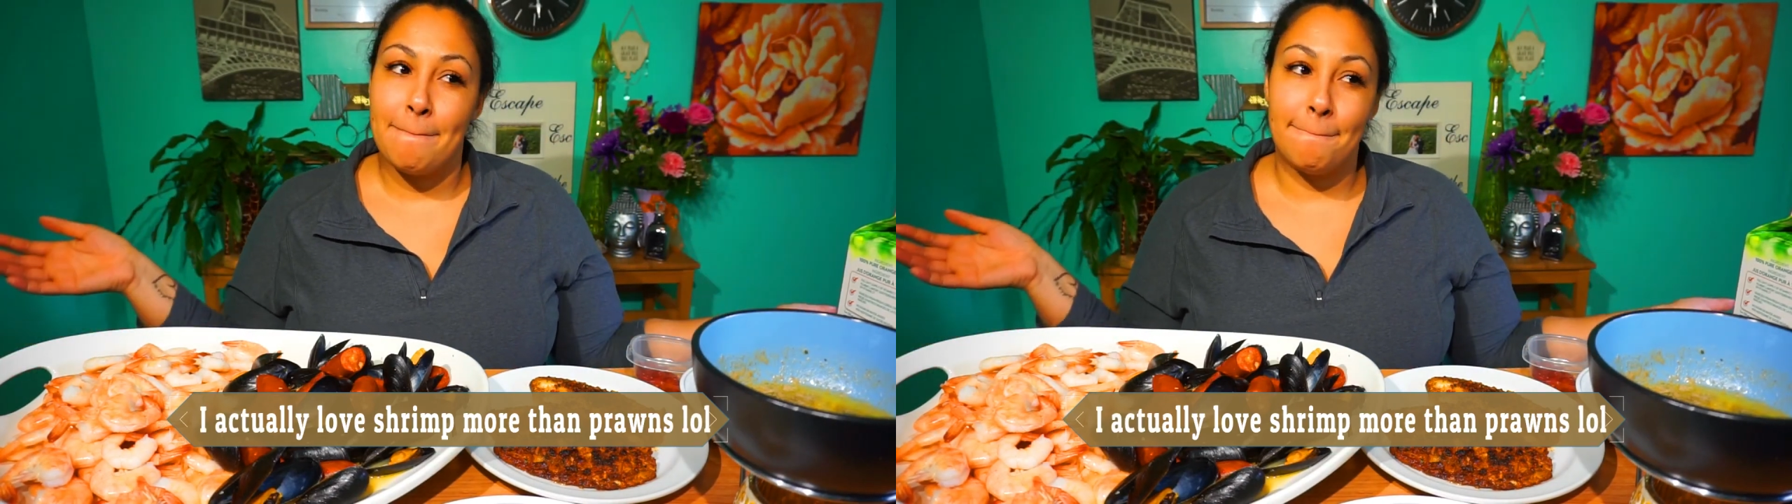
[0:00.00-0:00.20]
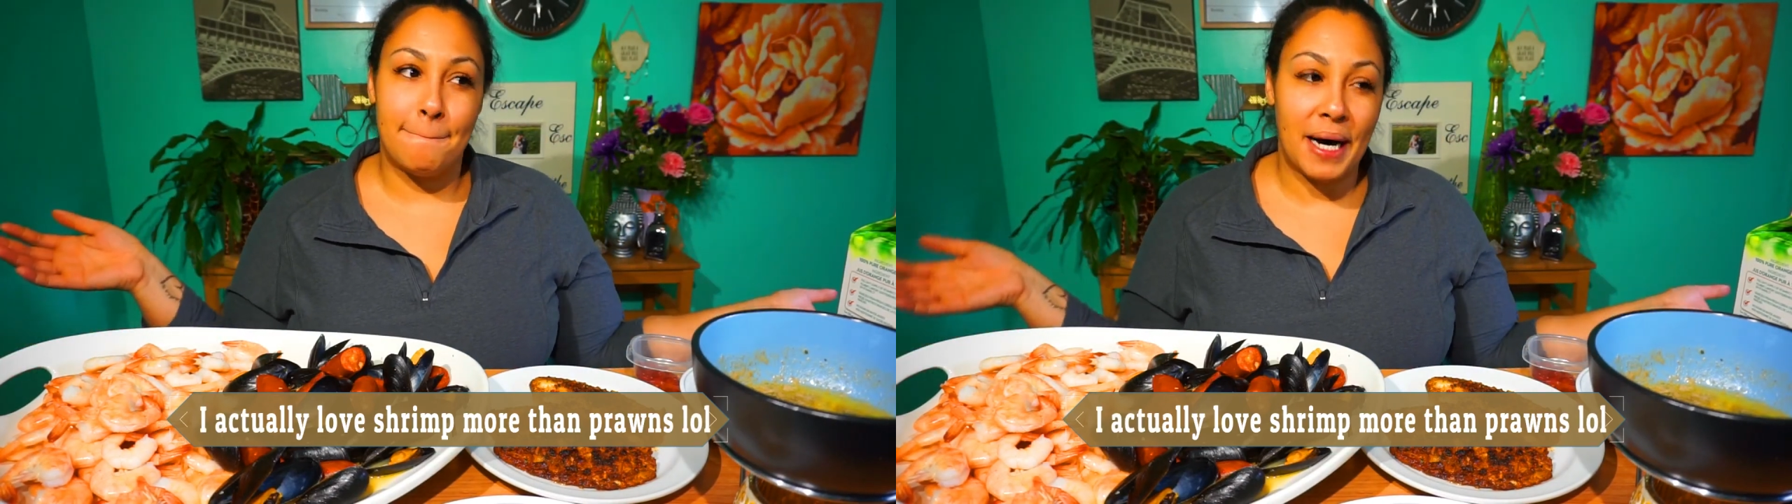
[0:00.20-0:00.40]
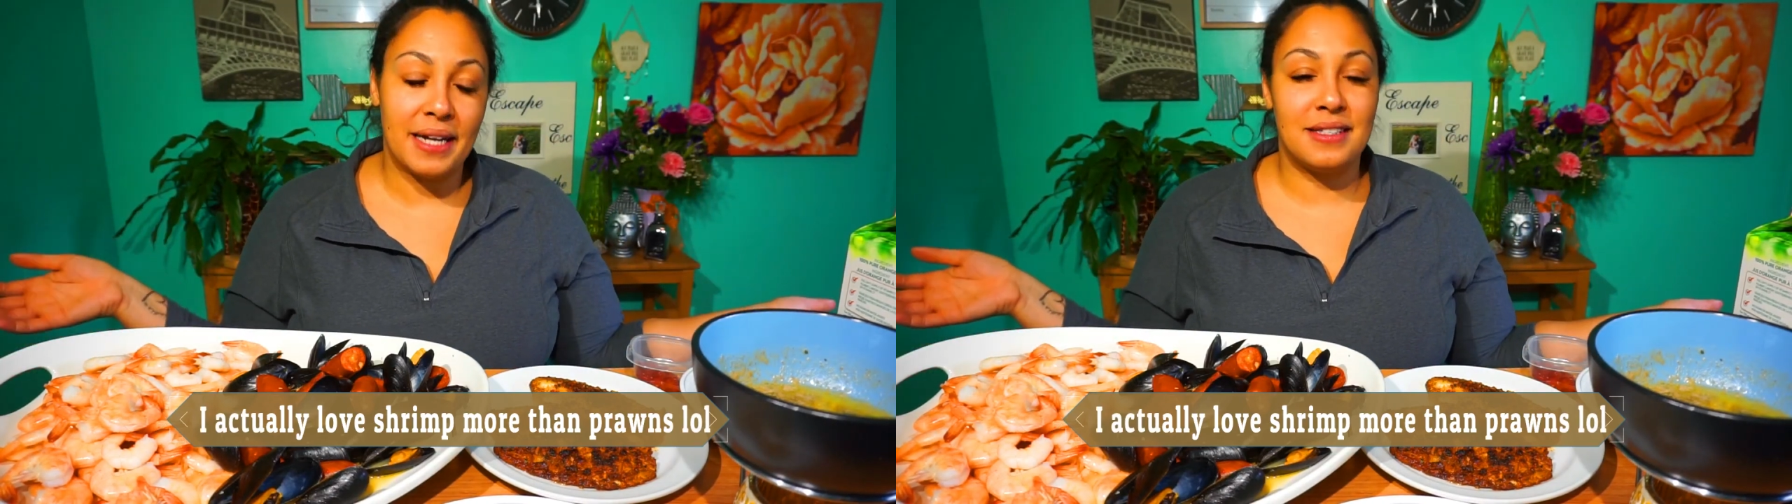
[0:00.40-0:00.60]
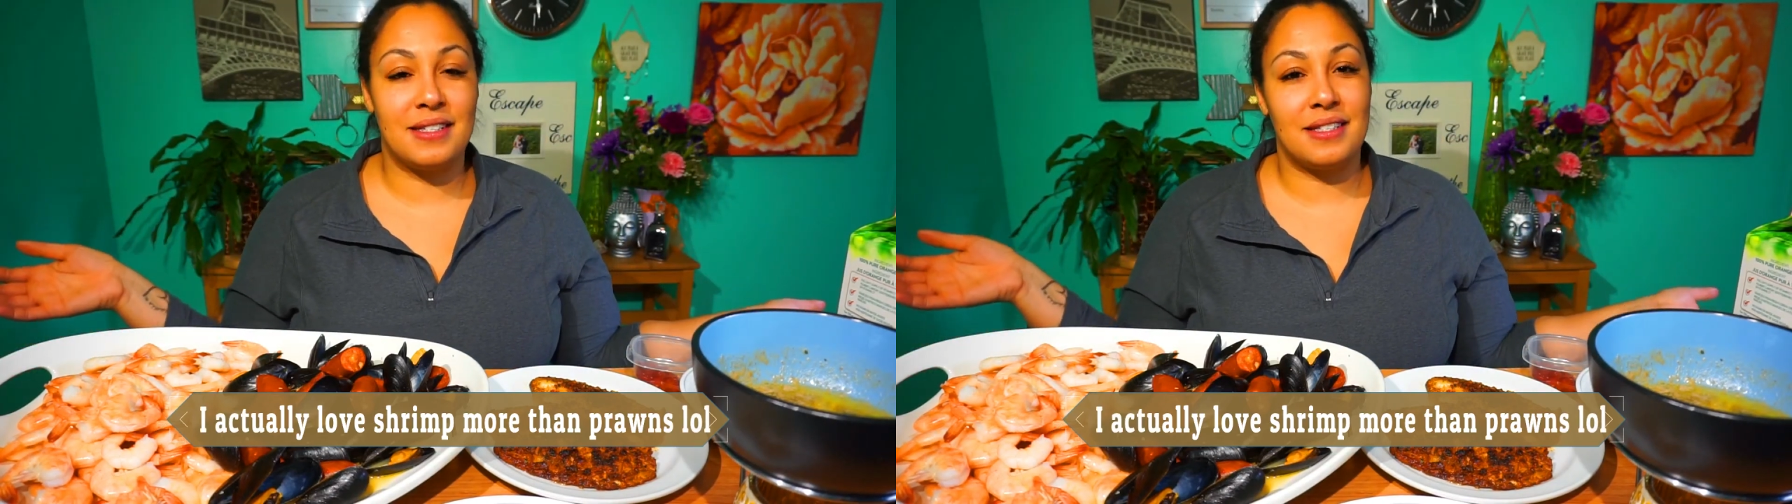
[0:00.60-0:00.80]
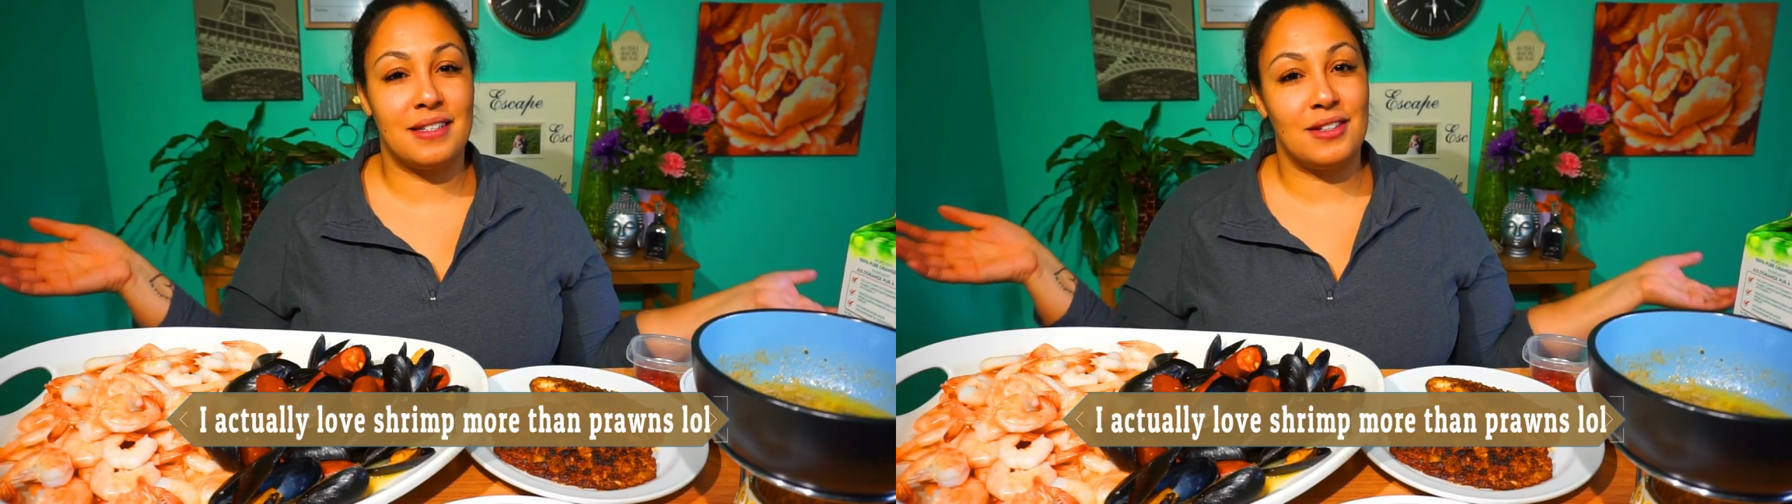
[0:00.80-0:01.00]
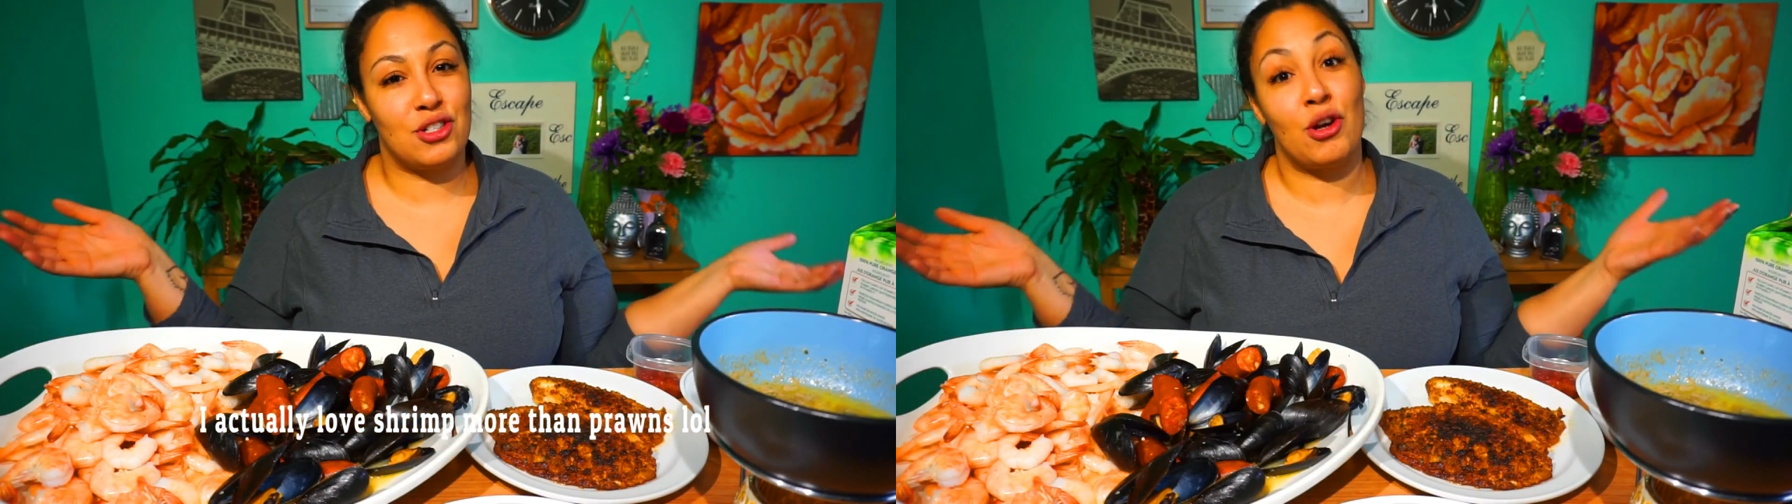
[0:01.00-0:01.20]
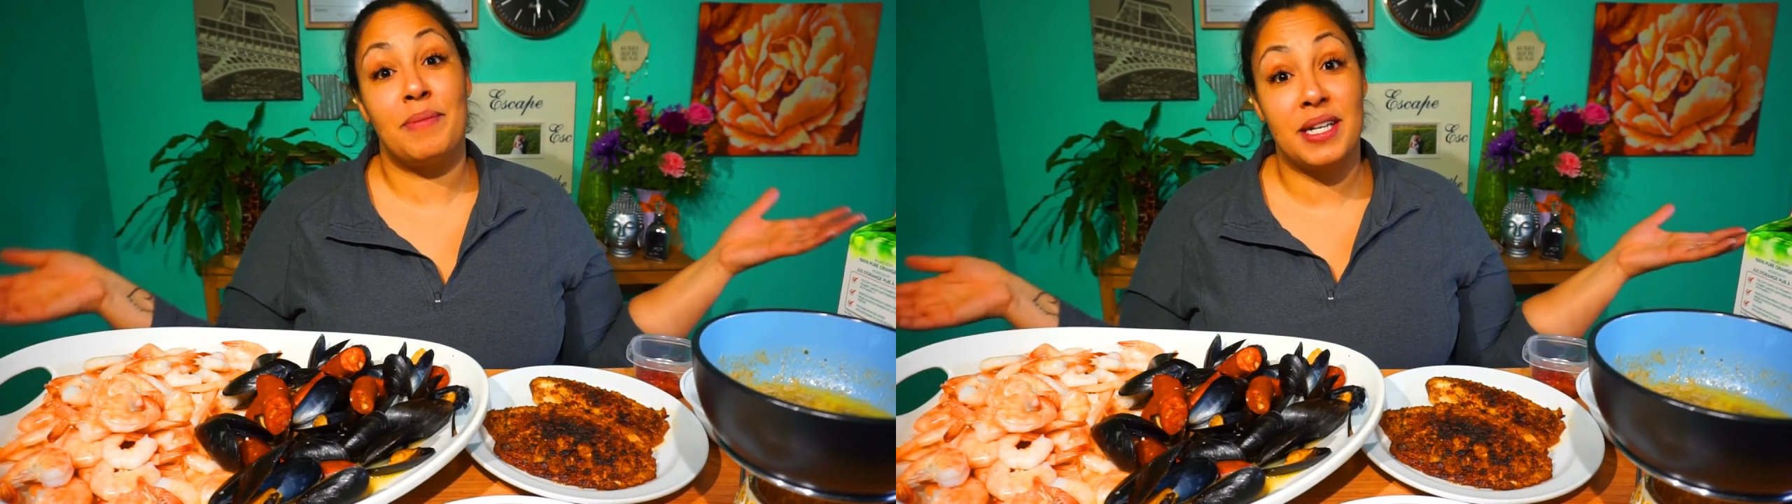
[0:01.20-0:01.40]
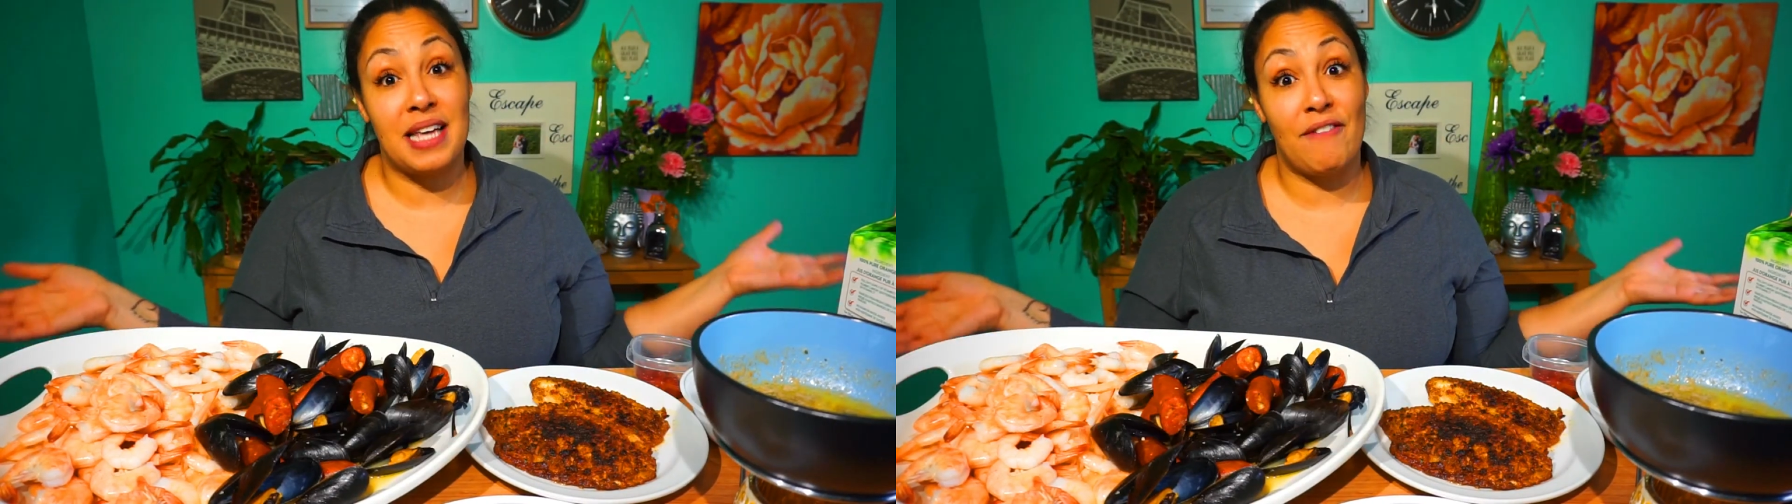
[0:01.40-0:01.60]
but shrimp
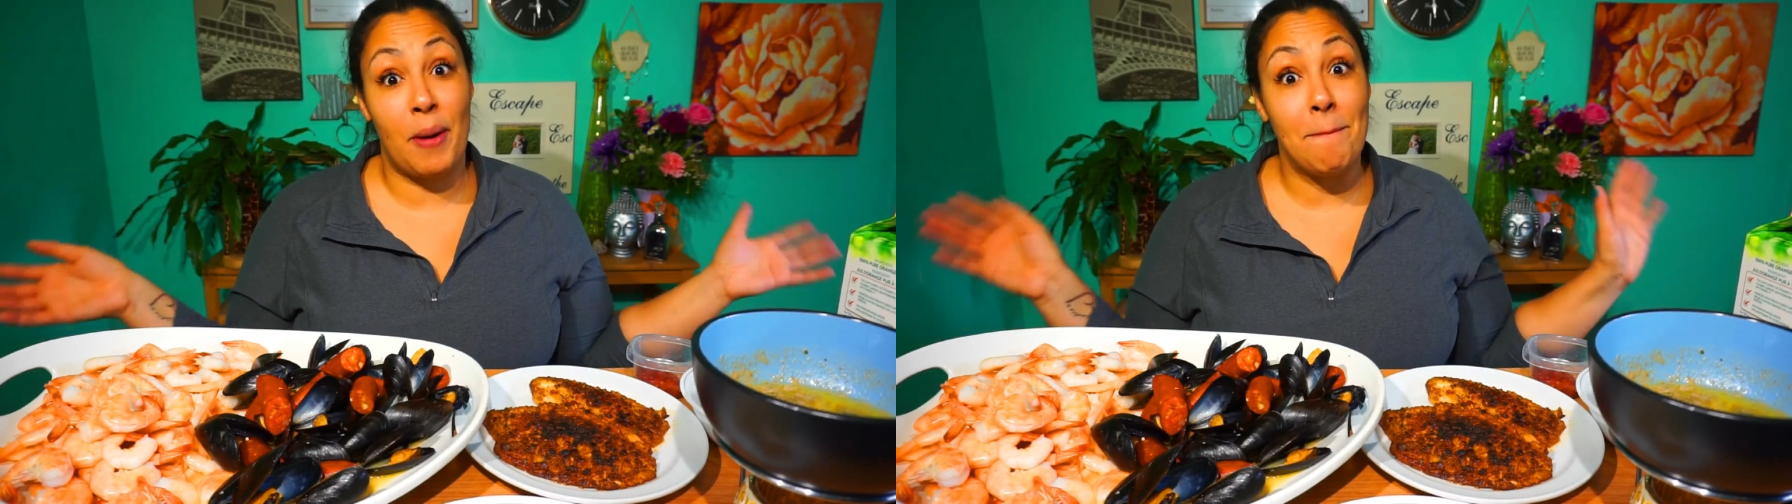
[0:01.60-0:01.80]
does have an